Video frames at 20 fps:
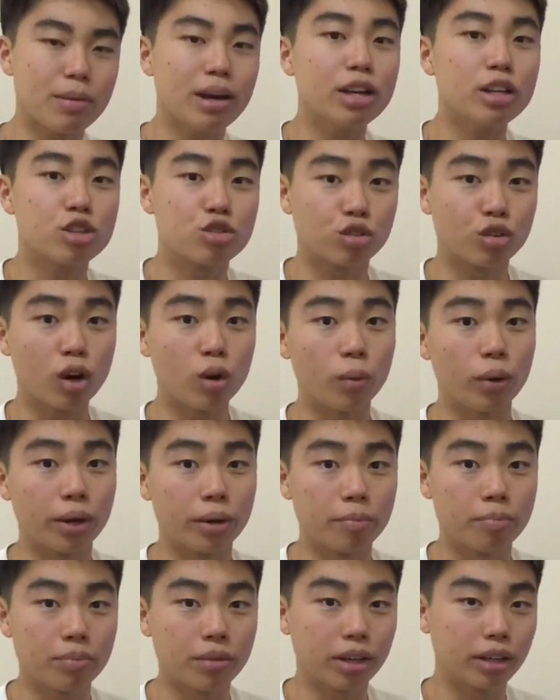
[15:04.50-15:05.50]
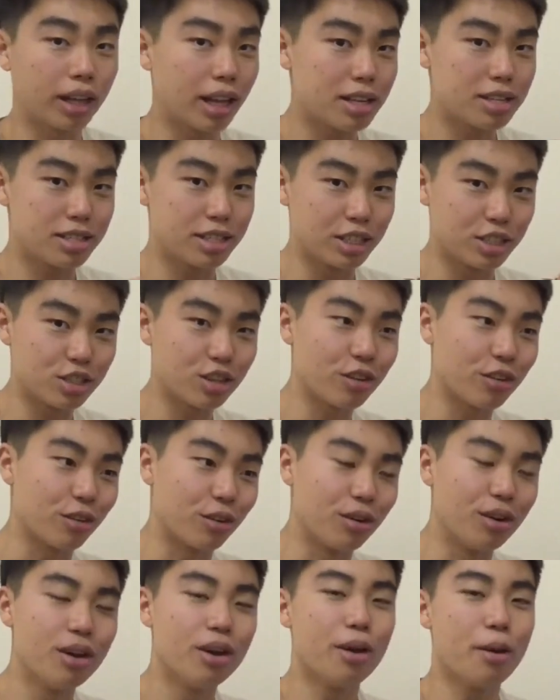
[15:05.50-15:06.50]
might draw one against each
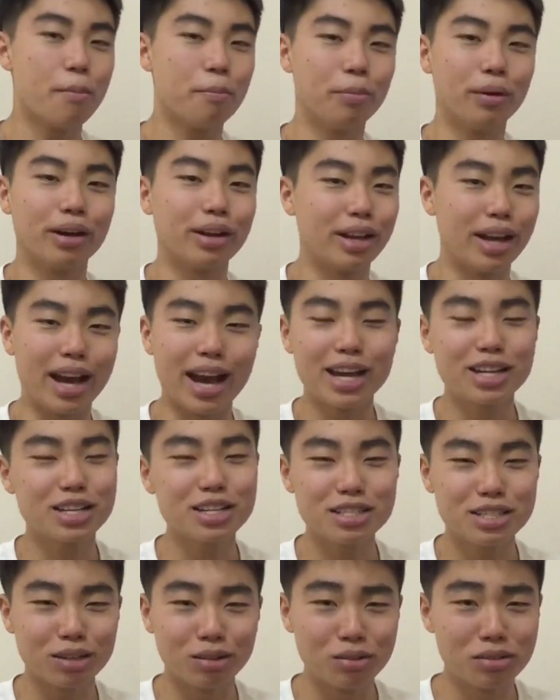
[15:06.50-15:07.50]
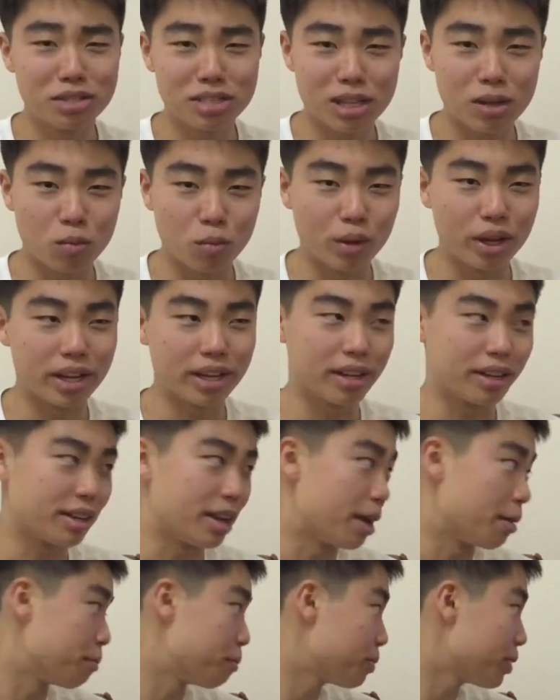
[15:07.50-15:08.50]
other, but I just don't see them winning a
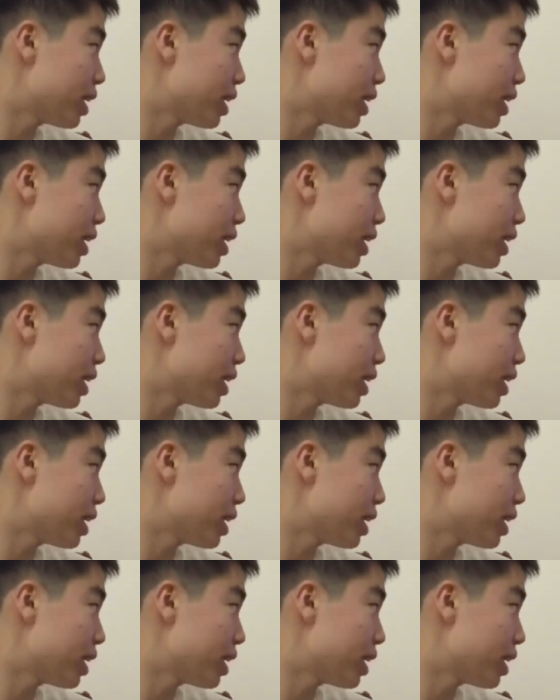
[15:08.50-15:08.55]
game.